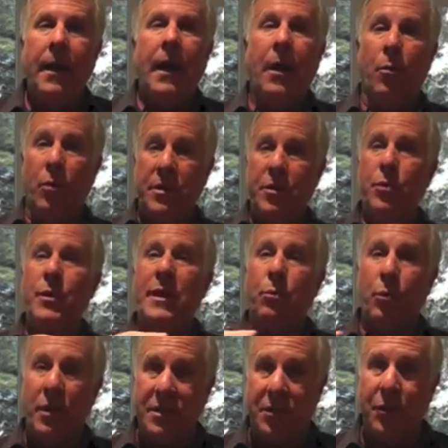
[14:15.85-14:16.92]
and
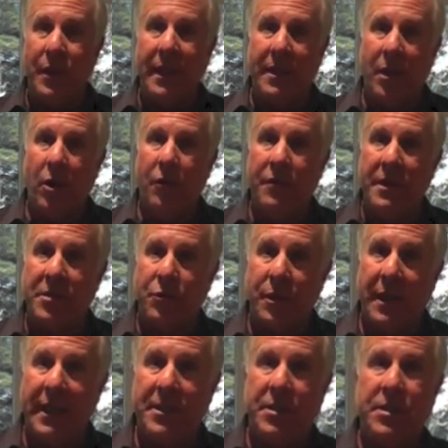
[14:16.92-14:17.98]
once you let go of this
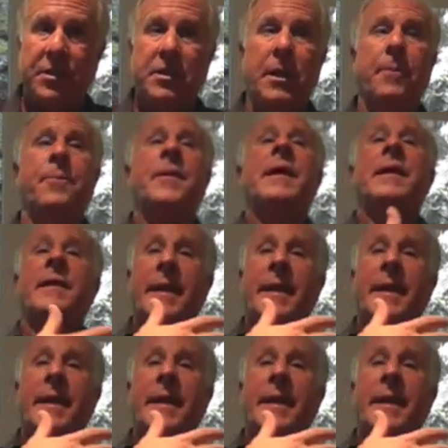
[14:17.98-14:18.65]
relationship,